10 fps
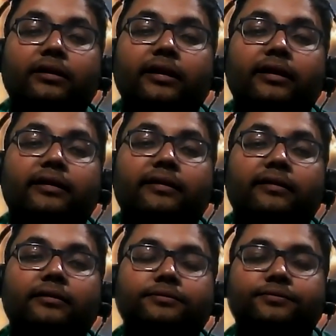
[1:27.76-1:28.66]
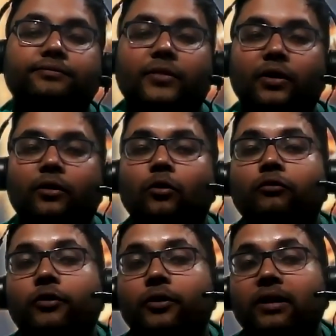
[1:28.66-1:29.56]
is your
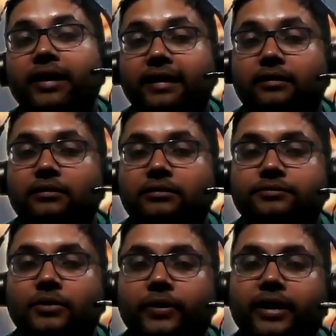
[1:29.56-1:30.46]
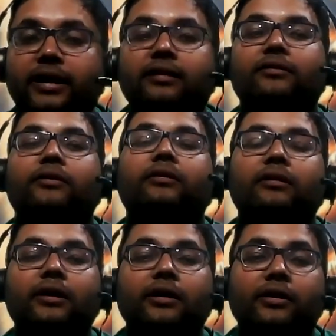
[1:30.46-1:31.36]
overall health. Okay, that is your
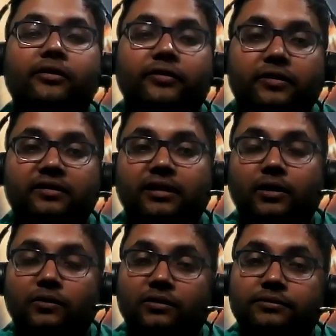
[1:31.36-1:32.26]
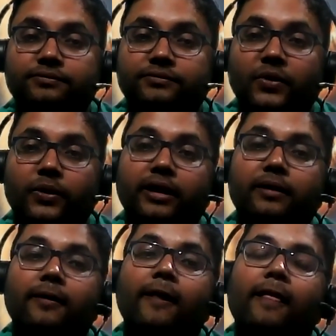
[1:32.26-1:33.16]
first house.
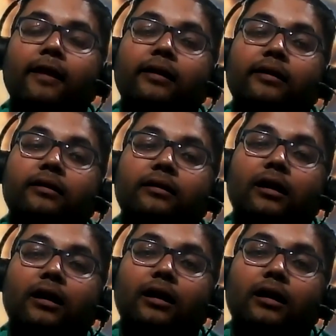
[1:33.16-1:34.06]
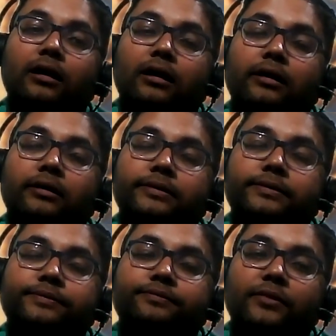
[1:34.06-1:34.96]
Okay, uh,
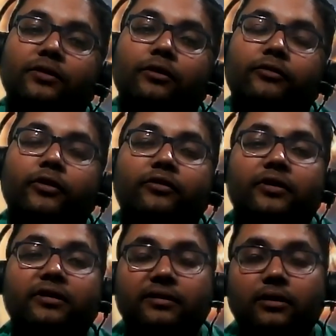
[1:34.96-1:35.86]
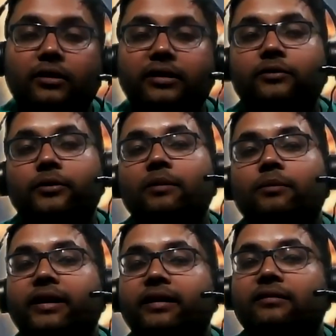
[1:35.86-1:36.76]
so if your first lord is well
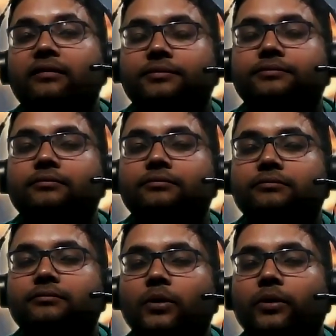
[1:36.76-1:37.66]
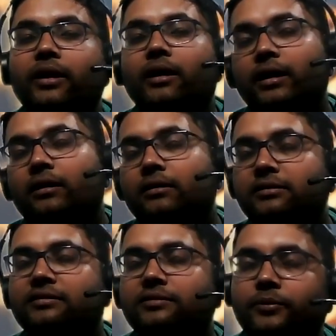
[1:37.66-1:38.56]
placed, okay, and
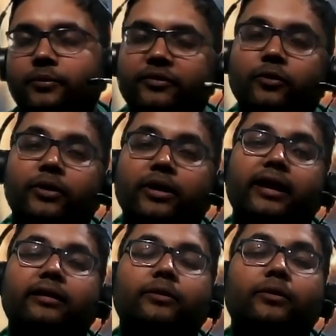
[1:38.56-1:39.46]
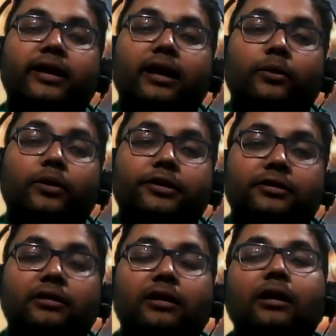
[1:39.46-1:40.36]
just before I get into the
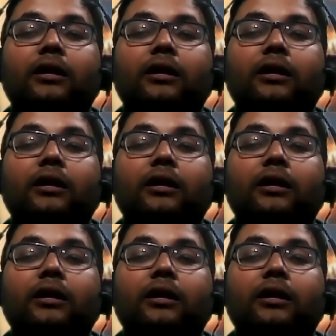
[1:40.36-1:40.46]
calculation